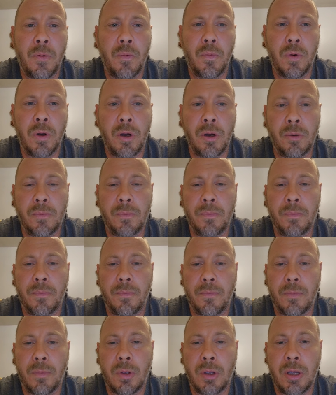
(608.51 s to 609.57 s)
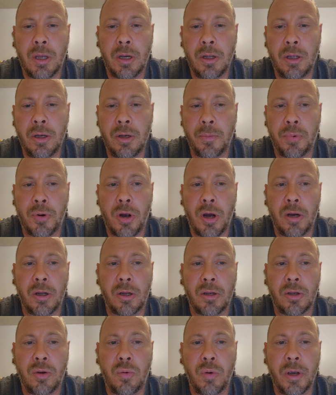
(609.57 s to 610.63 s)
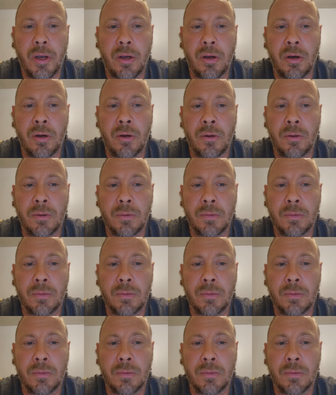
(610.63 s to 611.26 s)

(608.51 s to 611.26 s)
Well, getting the product quicker.